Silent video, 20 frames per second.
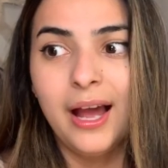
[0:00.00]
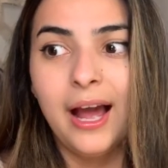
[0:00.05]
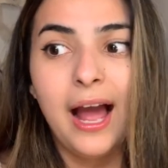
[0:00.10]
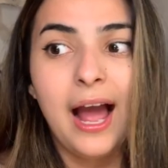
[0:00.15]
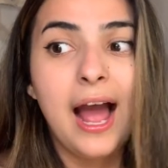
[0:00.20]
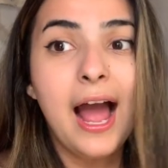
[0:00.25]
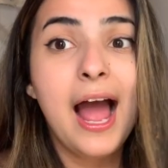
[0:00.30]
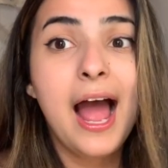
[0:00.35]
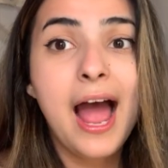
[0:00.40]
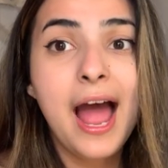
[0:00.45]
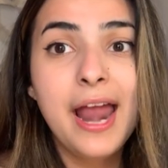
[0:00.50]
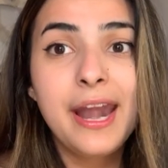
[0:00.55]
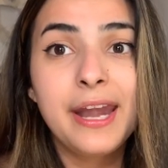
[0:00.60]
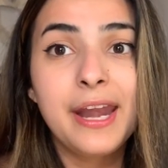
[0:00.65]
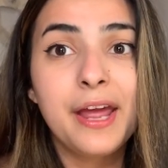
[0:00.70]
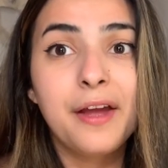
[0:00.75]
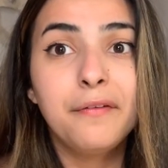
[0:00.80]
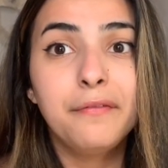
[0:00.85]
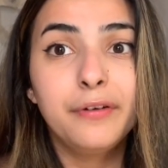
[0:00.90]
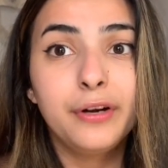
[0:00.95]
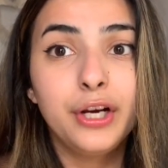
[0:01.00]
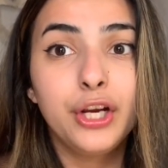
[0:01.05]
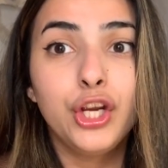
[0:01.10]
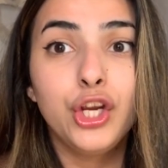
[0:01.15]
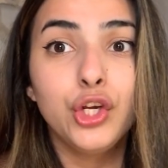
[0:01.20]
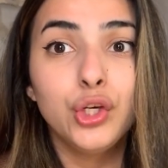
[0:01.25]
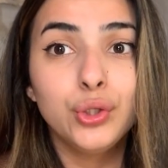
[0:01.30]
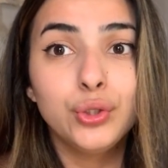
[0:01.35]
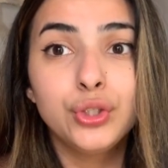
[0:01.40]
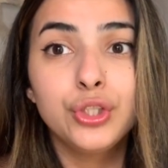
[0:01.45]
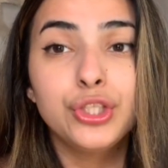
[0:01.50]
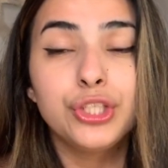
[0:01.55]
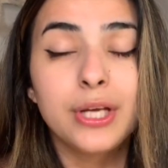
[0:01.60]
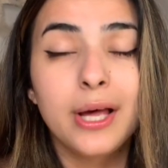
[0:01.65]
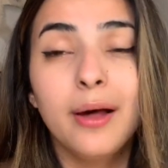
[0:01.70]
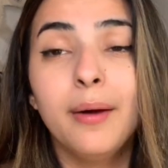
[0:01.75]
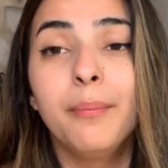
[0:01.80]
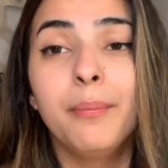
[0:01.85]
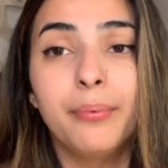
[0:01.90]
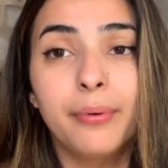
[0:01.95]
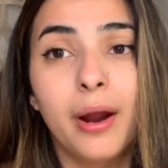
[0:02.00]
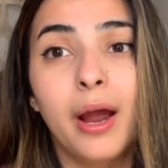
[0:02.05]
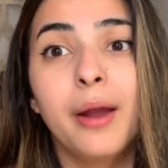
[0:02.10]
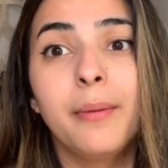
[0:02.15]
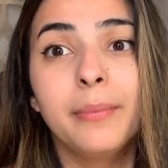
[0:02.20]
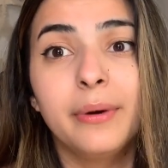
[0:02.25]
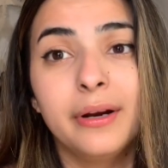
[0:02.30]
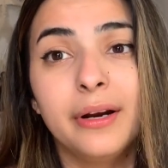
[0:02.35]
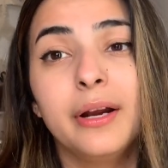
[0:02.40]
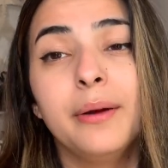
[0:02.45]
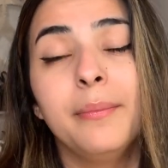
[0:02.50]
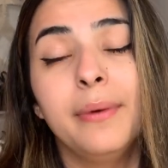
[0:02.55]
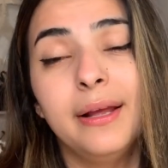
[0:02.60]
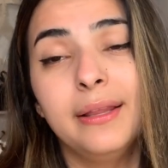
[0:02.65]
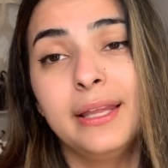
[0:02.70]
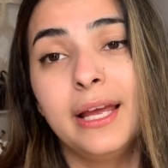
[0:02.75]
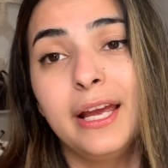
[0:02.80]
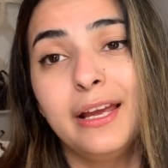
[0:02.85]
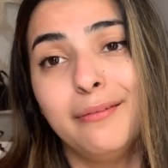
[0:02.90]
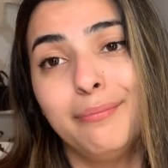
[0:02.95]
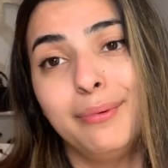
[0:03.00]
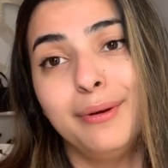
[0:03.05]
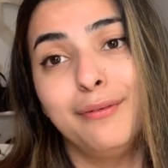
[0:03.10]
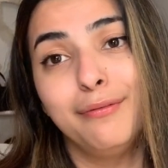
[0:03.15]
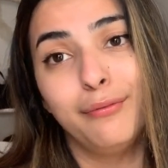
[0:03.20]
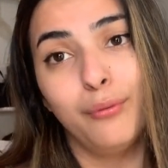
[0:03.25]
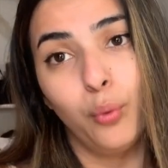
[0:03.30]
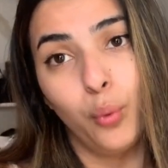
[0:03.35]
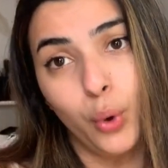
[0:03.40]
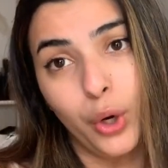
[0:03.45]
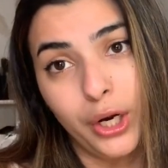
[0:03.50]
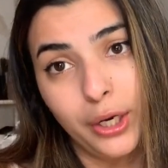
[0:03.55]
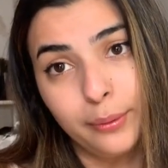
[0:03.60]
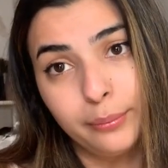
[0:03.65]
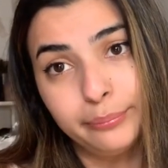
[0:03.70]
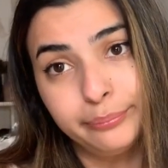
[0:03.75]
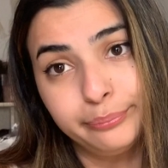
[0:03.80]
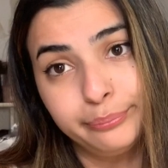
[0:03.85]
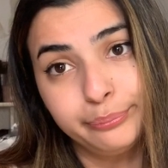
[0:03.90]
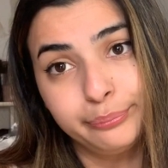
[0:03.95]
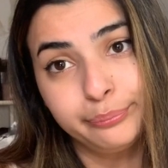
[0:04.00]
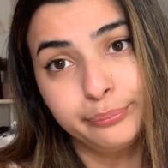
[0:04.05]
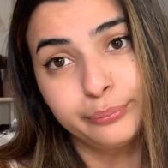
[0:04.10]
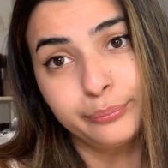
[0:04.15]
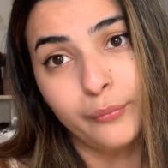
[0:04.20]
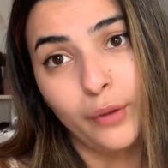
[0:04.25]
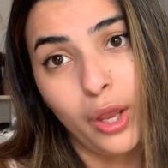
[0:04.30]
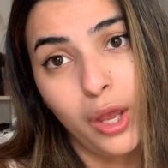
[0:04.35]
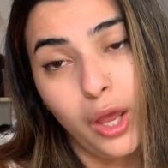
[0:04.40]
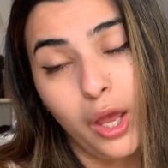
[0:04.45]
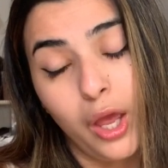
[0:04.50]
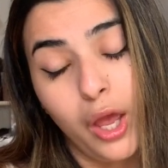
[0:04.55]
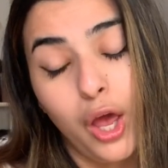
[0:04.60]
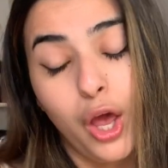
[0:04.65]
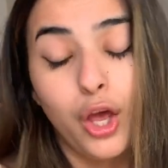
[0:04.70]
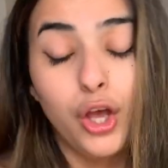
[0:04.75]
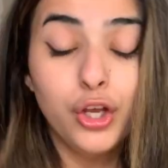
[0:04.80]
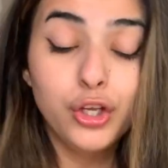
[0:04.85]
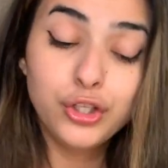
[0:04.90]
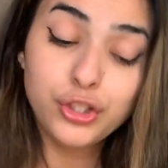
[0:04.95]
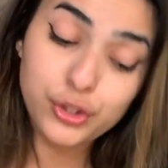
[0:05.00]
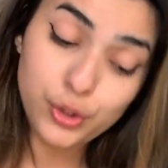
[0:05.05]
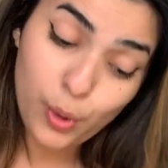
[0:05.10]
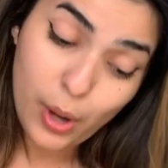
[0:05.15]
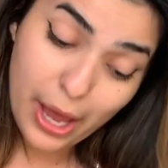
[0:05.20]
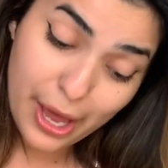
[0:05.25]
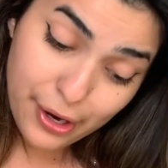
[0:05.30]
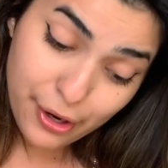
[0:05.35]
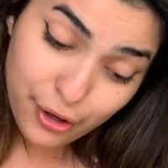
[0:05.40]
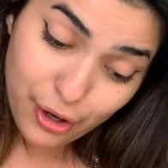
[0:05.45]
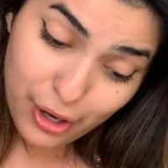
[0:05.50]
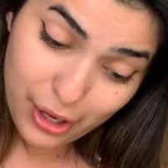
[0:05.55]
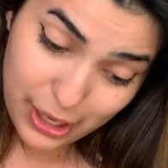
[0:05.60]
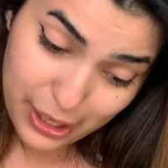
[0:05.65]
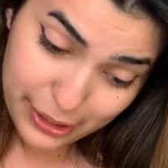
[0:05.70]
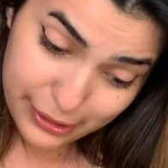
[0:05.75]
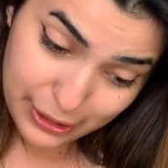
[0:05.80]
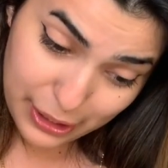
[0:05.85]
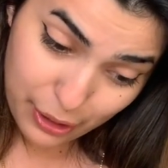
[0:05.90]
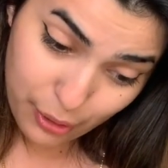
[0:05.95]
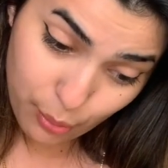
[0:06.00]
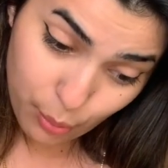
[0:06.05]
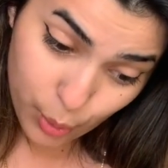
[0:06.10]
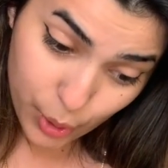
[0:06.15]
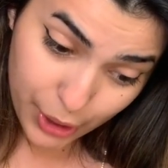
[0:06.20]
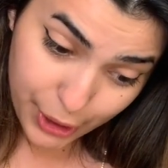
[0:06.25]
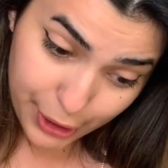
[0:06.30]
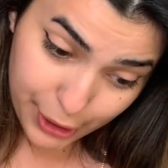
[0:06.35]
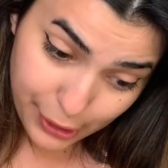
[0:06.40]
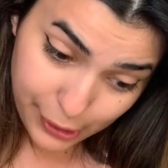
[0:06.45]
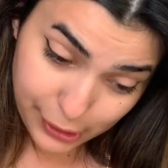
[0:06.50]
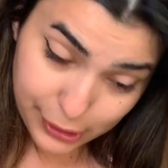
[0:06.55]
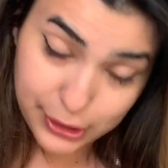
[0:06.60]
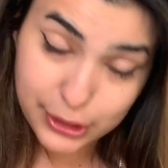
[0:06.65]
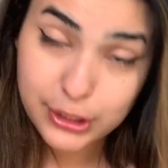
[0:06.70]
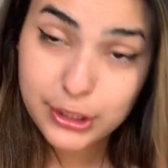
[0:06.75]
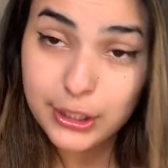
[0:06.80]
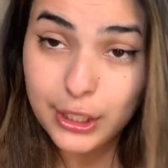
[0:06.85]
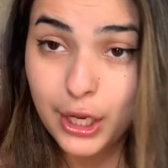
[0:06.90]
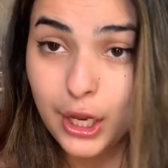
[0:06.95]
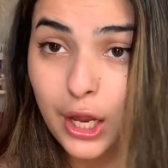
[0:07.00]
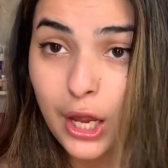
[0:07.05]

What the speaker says: I had never used gel primer in my life before, so I don't know how that works.